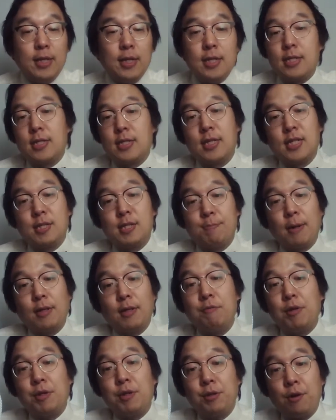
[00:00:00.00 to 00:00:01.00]
Expected
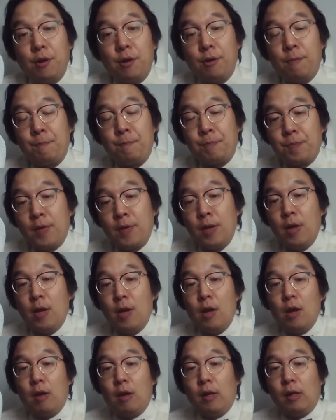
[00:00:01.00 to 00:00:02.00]
return
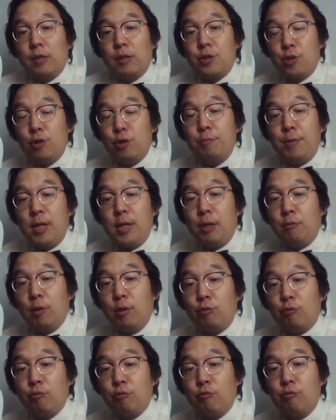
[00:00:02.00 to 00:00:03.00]
should be equal
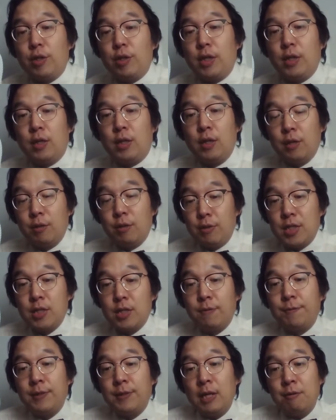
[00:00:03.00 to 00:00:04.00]
to risk-free
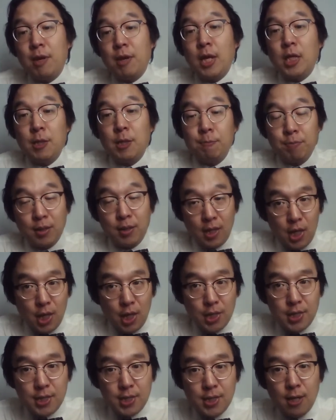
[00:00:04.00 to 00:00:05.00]
rate
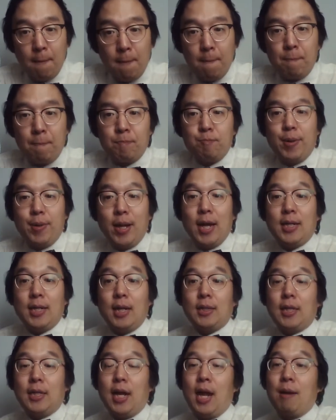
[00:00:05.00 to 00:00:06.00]
plus beta
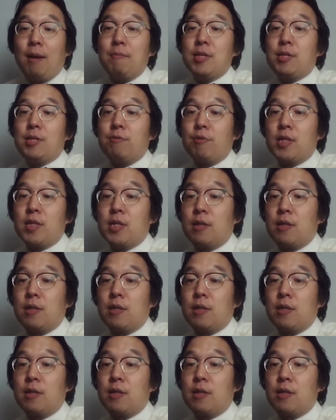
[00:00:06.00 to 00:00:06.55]
times risk